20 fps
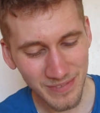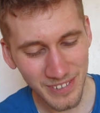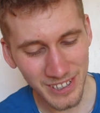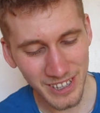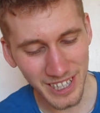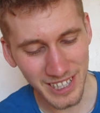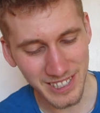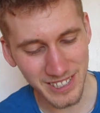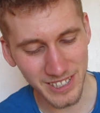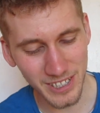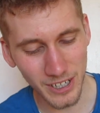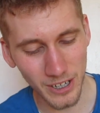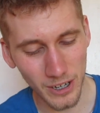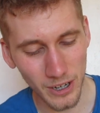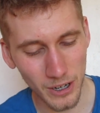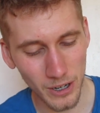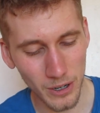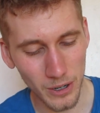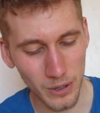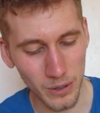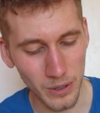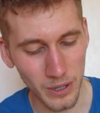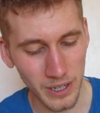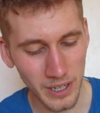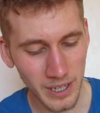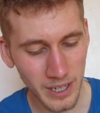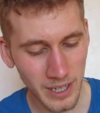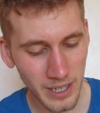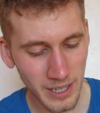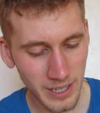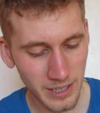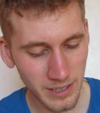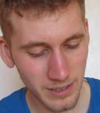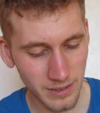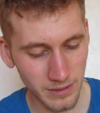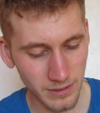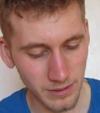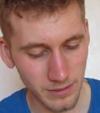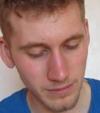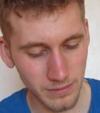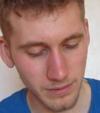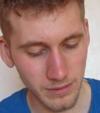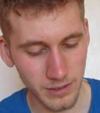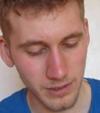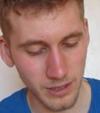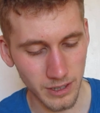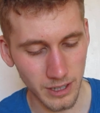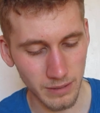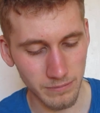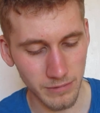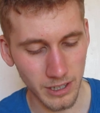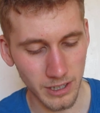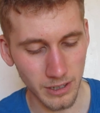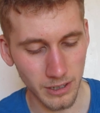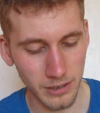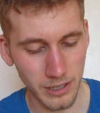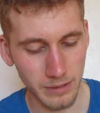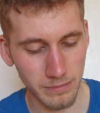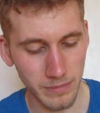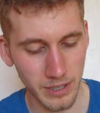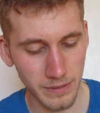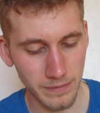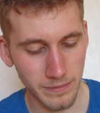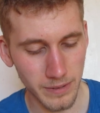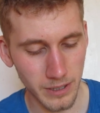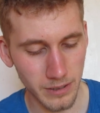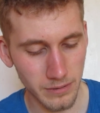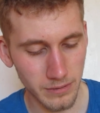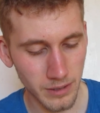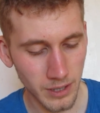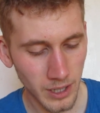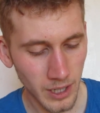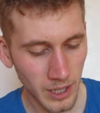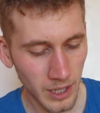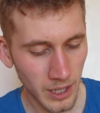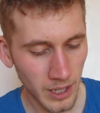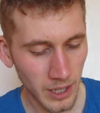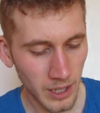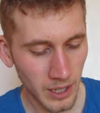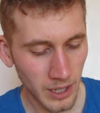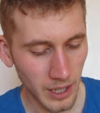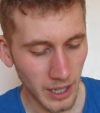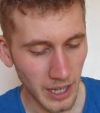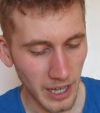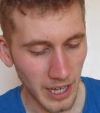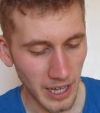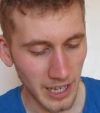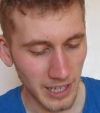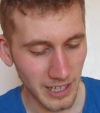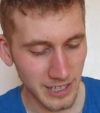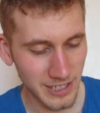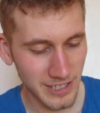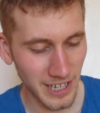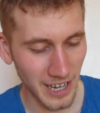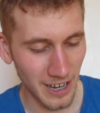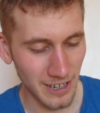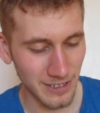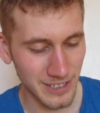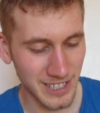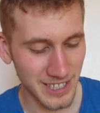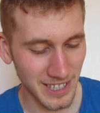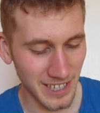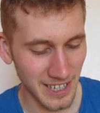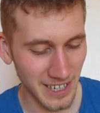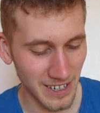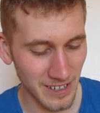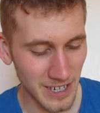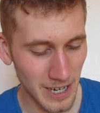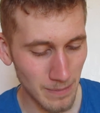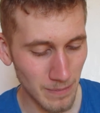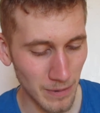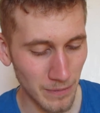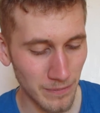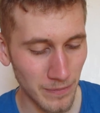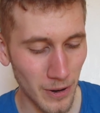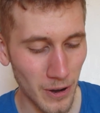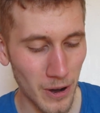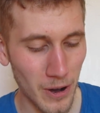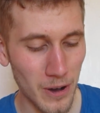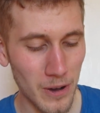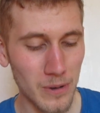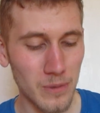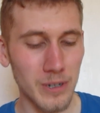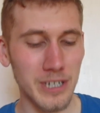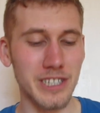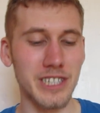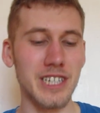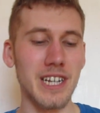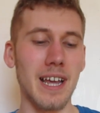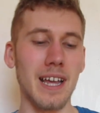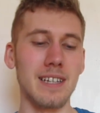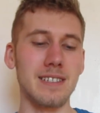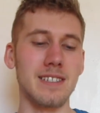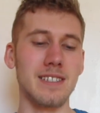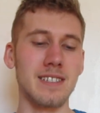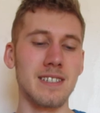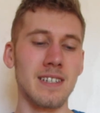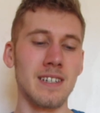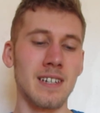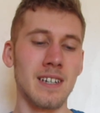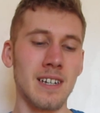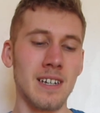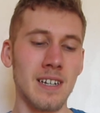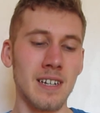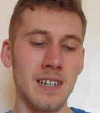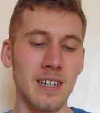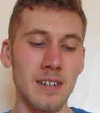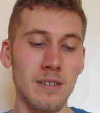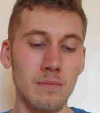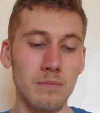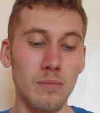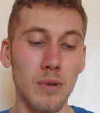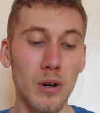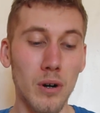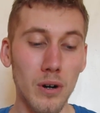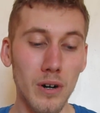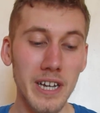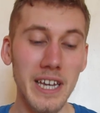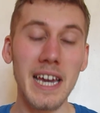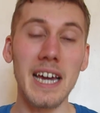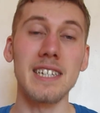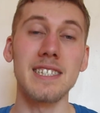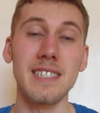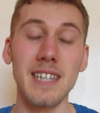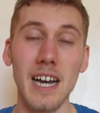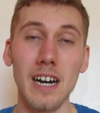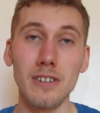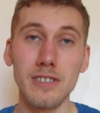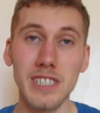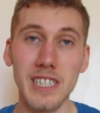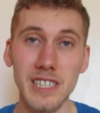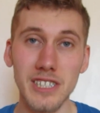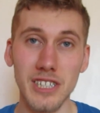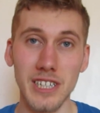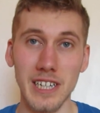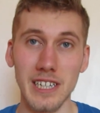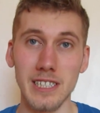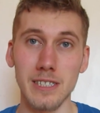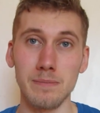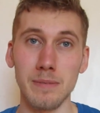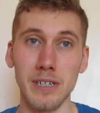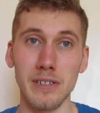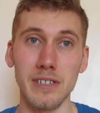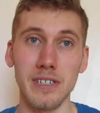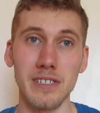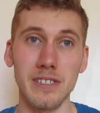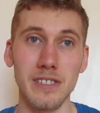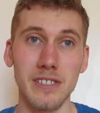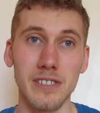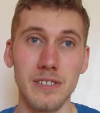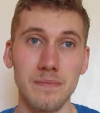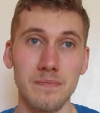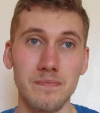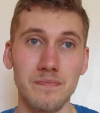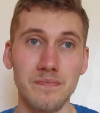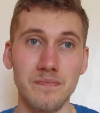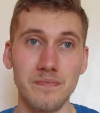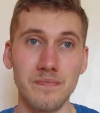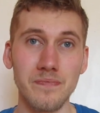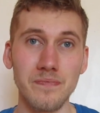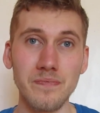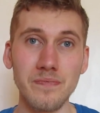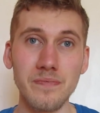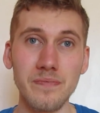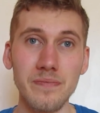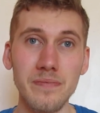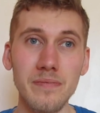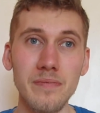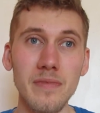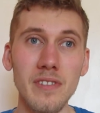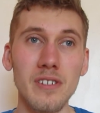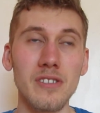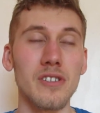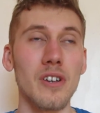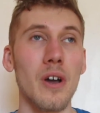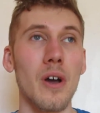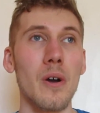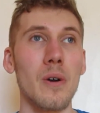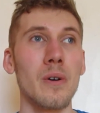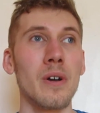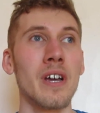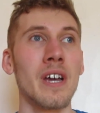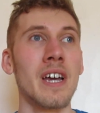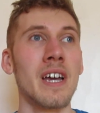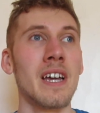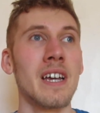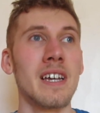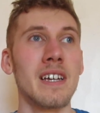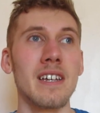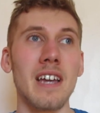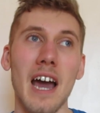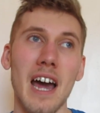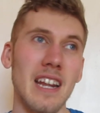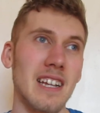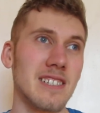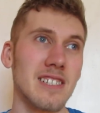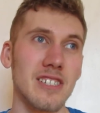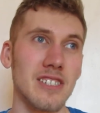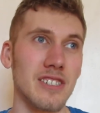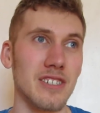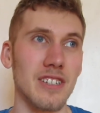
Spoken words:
let's go. Oh, sorry, I'm unlocking my phone. Let's go to number 4, which is more ESL teaching experience. So yeah, this is